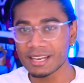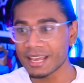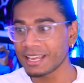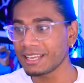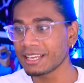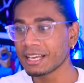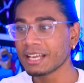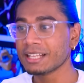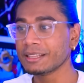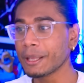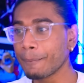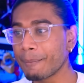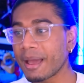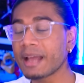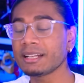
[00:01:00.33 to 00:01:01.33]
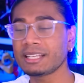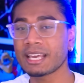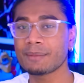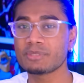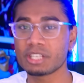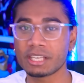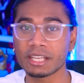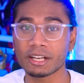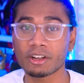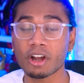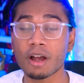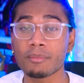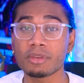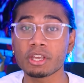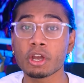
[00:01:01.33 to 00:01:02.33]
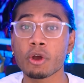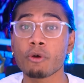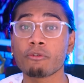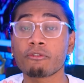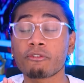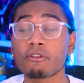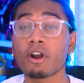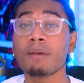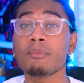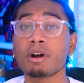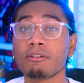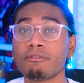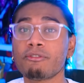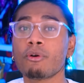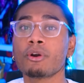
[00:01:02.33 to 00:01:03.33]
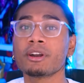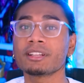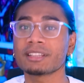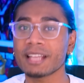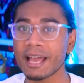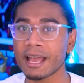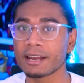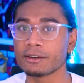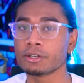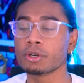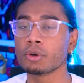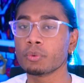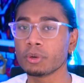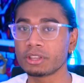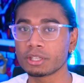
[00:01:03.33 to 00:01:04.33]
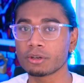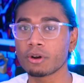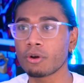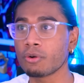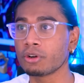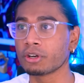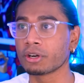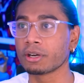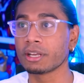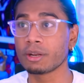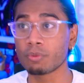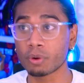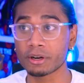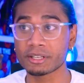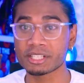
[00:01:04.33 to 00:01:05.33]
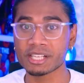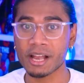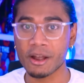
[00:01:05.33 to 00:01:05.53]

day the man came to Kitakami from a foreign land with an ogre. It works